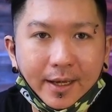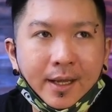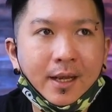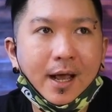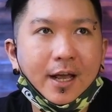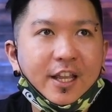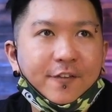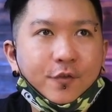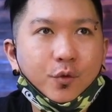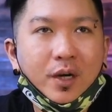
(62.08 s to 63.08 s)
And then
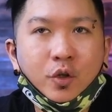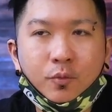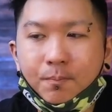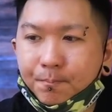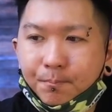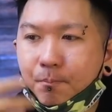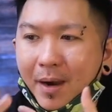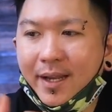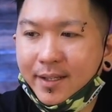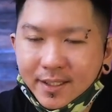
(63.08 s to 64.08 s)
if you want to
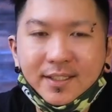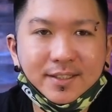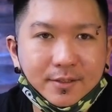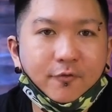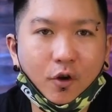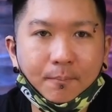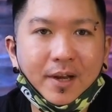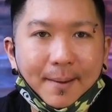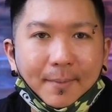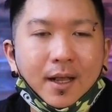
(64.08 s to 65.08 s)
buy things from
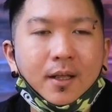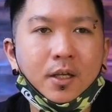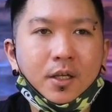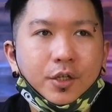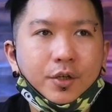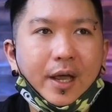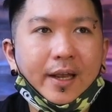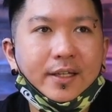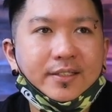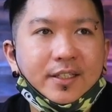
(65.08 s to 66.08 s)
them, you
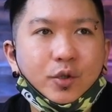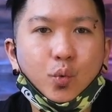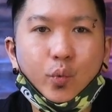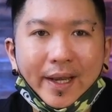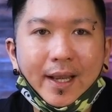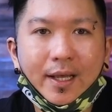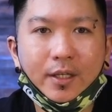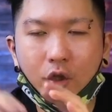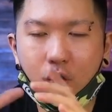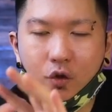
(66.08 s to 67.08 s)
at least need to wait lah.
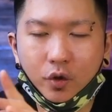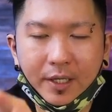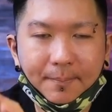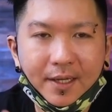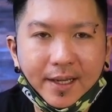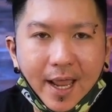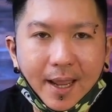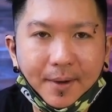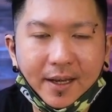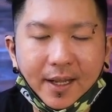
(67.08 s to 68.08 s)
You email
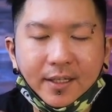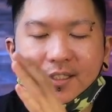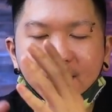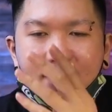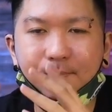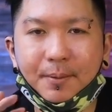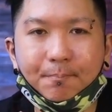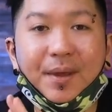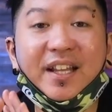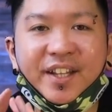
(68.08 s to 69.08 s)
them and then just be
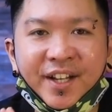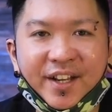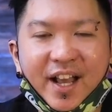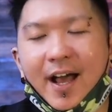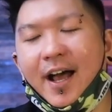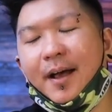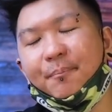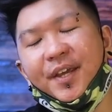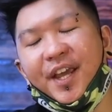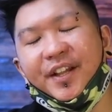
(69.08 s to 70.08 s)
patient.
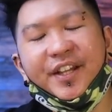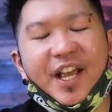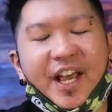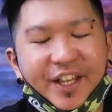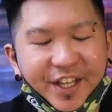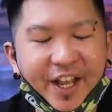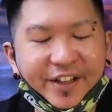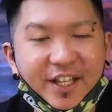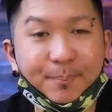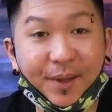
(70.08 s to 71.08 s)

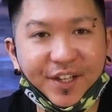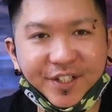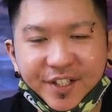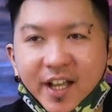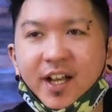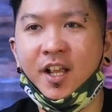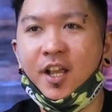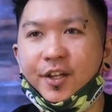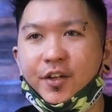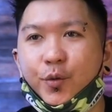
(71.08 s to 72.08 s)
P-A-T-I-E-N-T, patient lah.
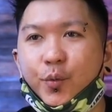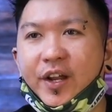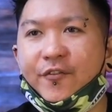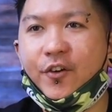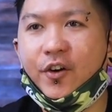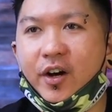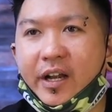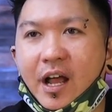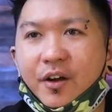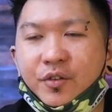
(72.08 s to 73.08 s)
You wait for
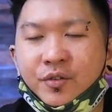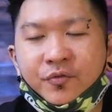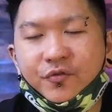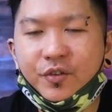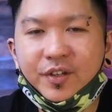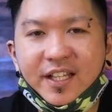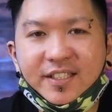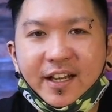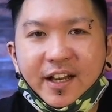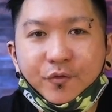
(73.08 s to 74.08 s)
around few
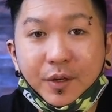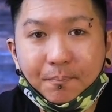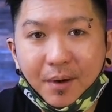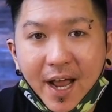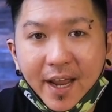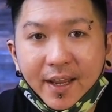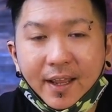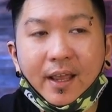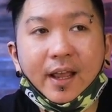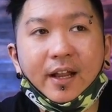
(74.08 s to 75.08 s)
days and then reply.
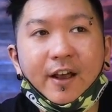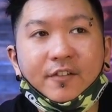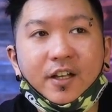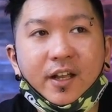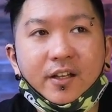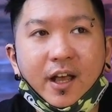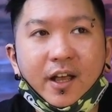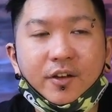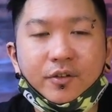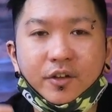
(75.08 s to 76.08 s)
And then after
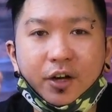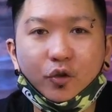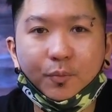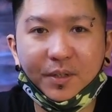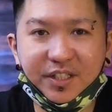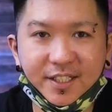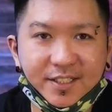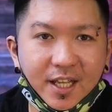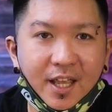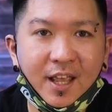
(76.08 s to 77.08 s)
that, you try to
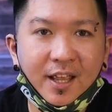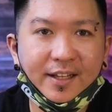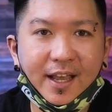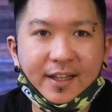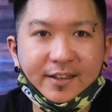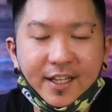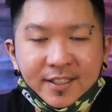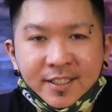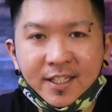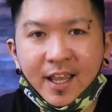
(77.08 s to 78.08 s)
purchase their
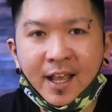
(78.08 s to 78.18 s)
things.